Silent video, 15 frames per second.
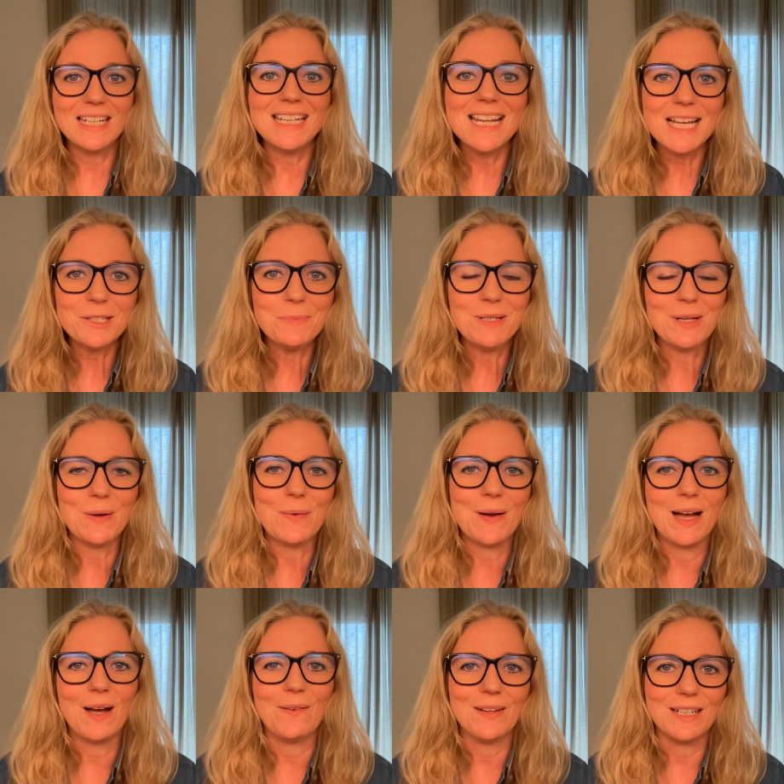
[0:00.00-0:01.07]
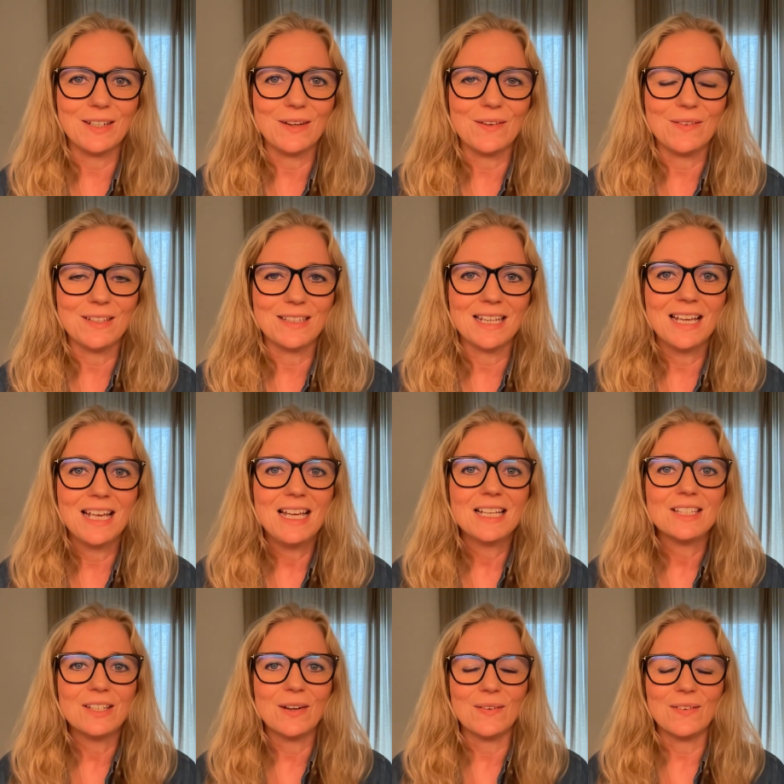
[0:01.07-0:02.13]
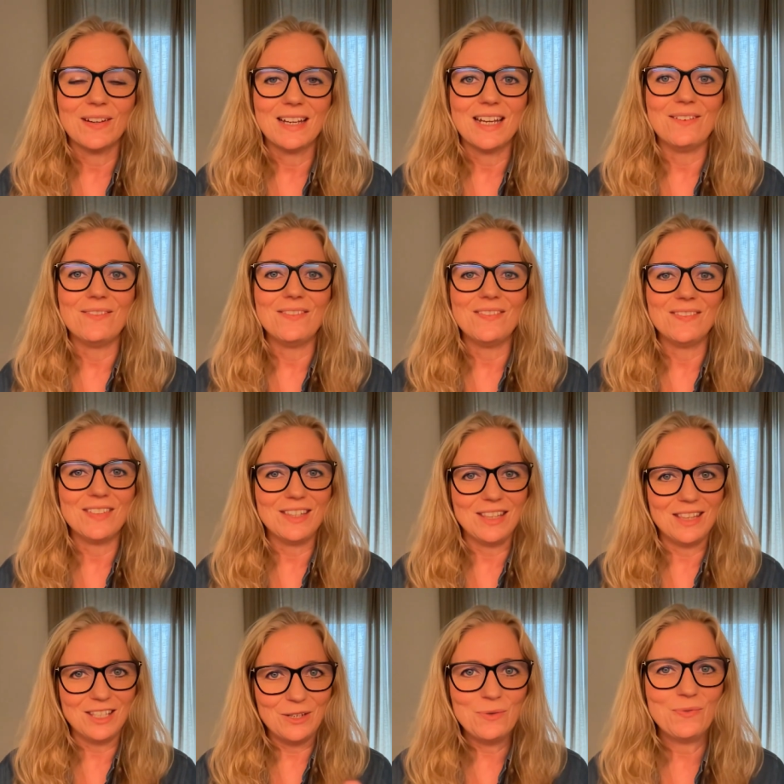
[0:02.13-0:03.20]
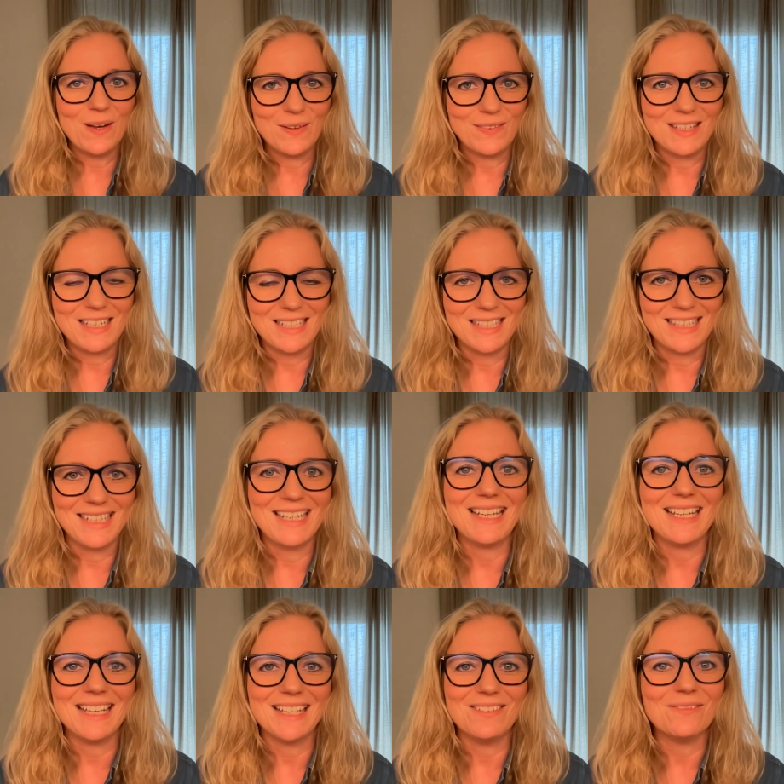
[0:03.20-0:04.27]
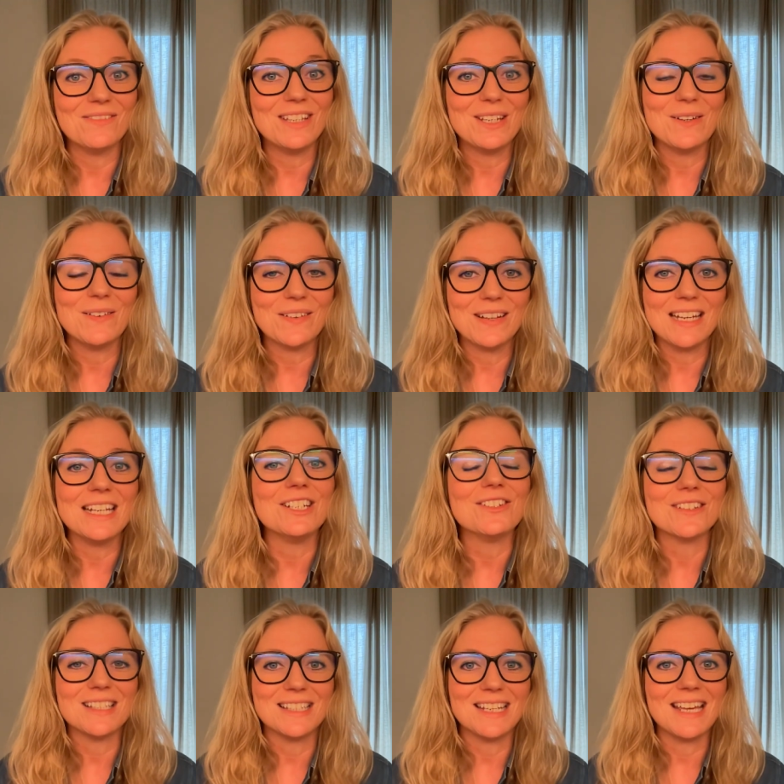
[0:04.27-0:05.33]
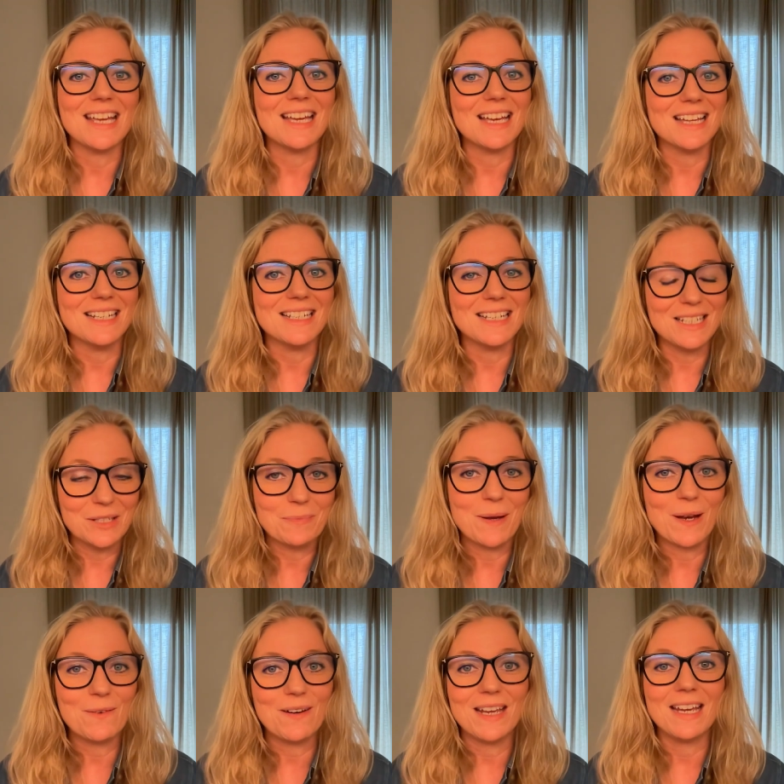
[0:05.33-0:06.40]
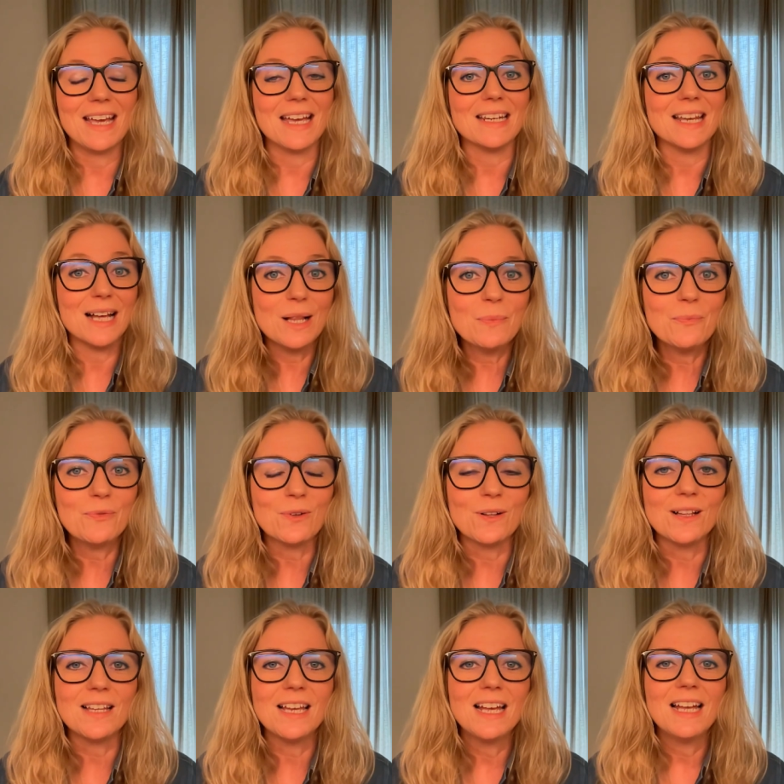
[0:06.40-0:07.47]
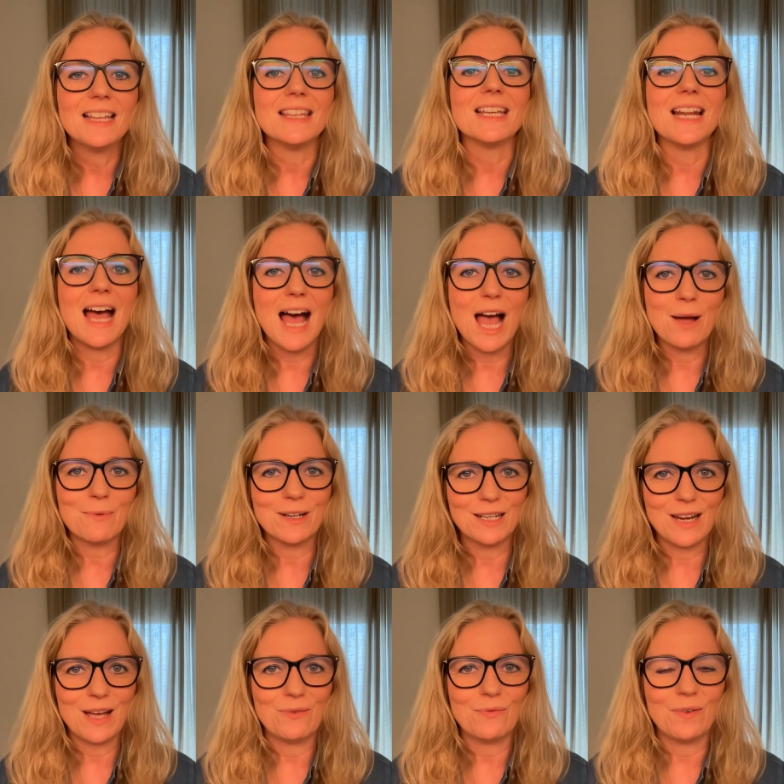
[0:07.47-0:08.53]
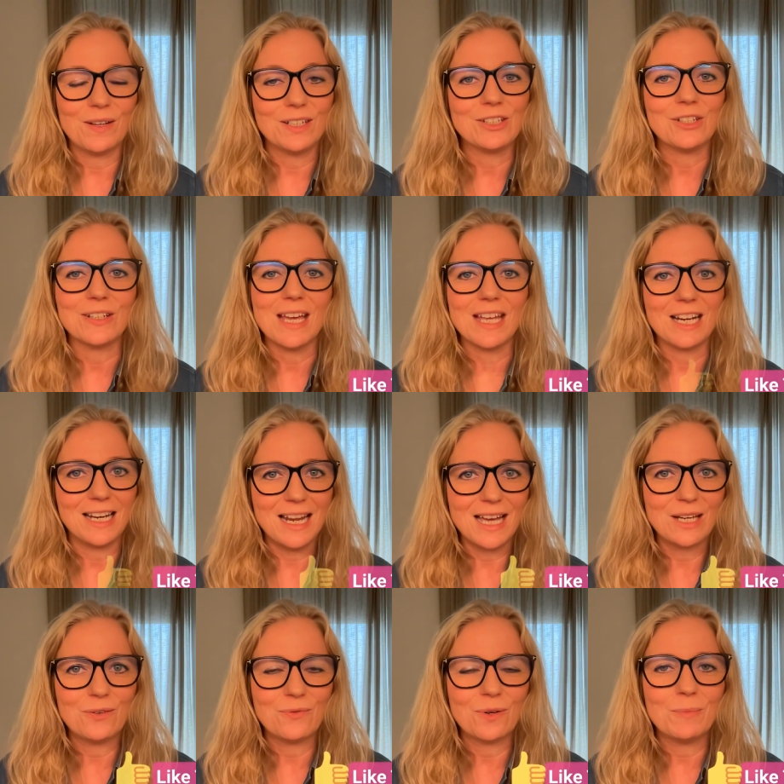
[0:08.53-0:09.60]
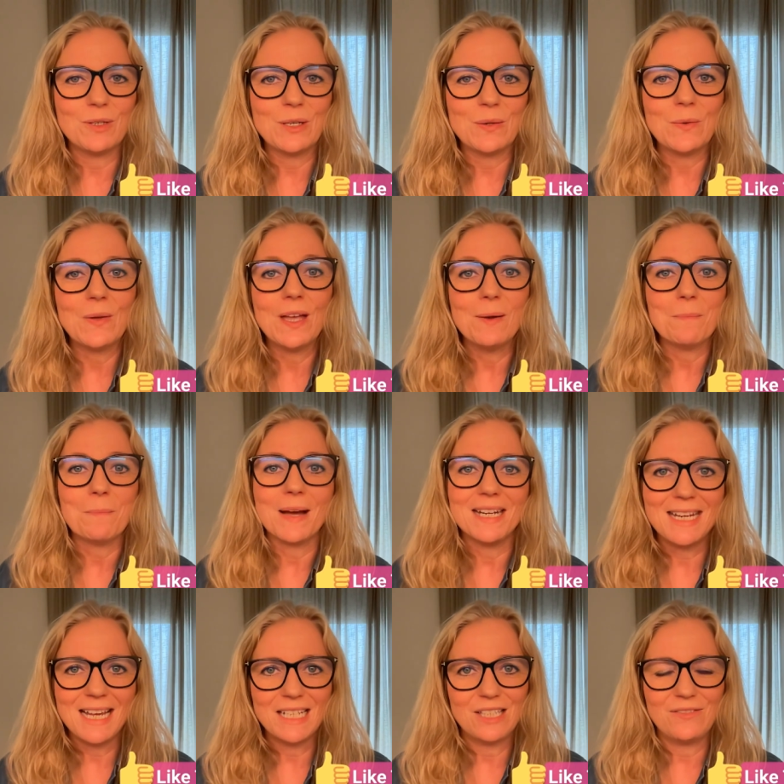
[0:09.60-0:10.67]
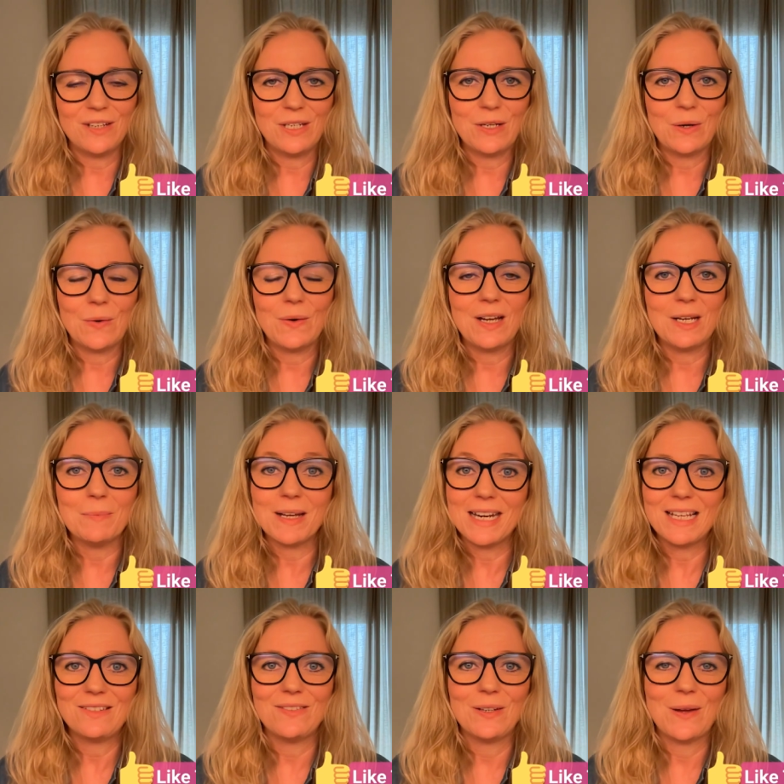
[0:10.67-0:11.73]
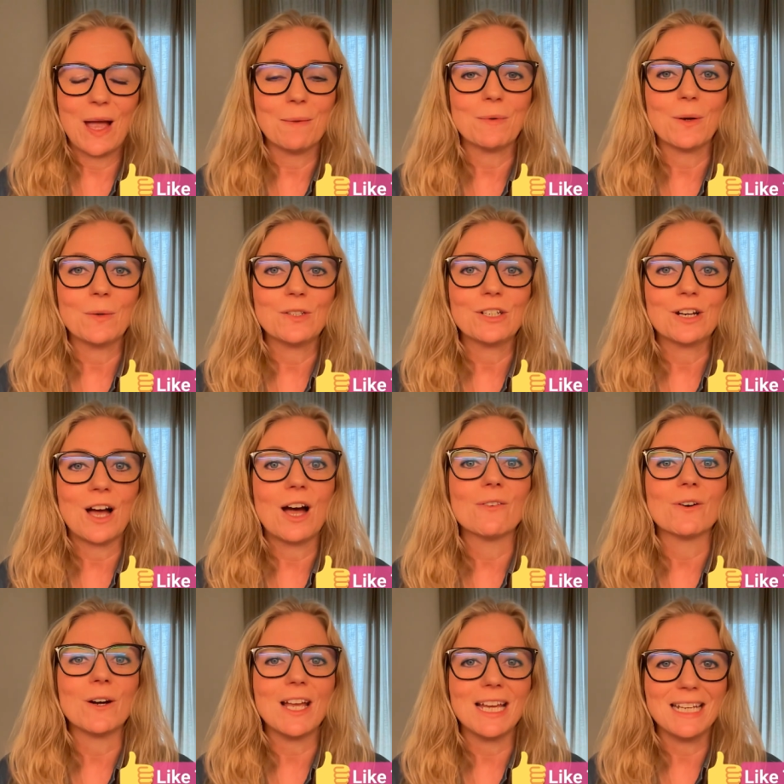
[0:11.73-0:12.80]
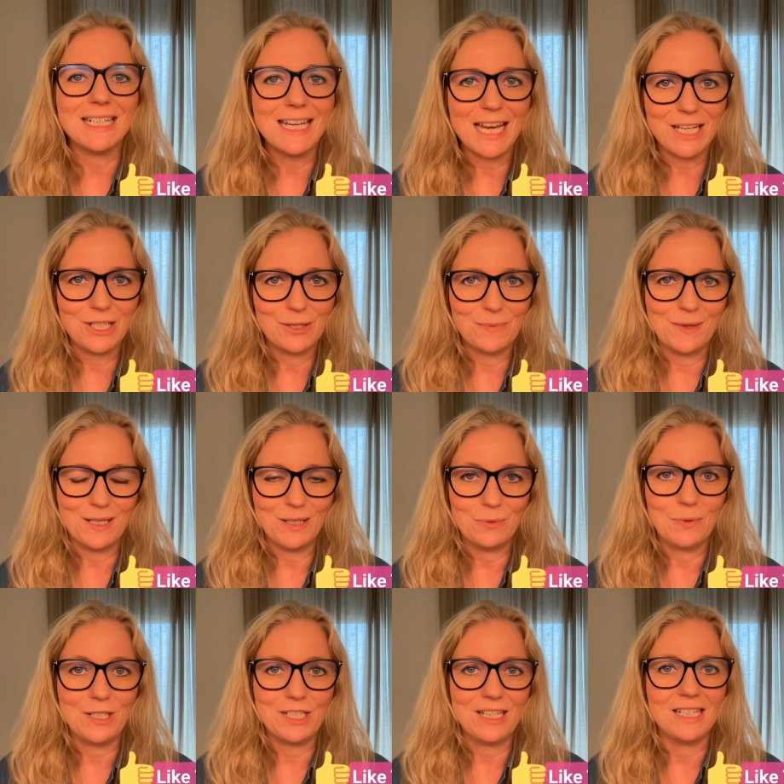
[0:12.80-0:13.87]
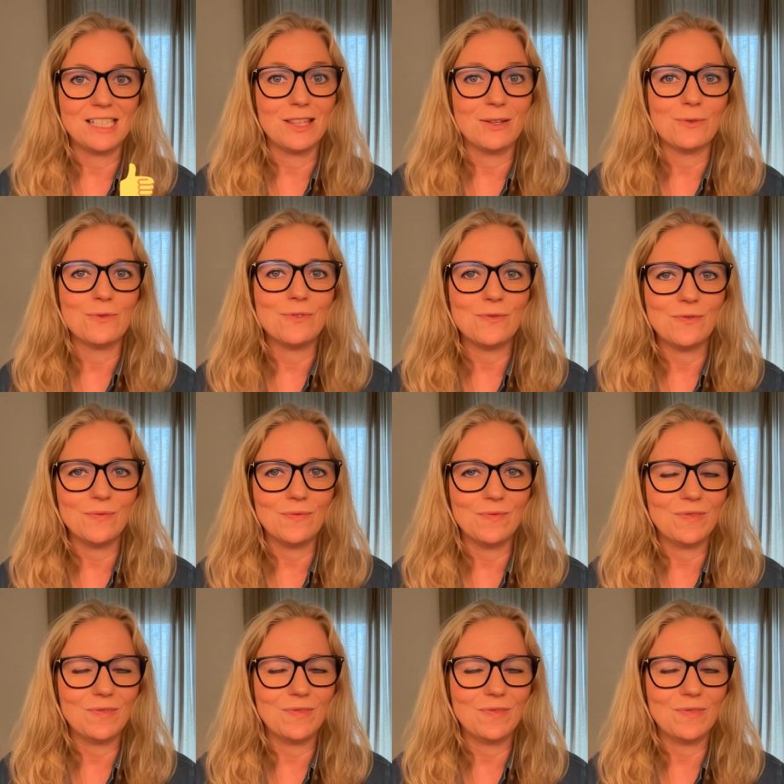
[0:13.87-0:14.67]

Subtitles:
and let me know how it goes. So if you found this video interesting and inspiring and helpful, then I would love to get a like from you. In my next video, I'm going to cover engagement, which is the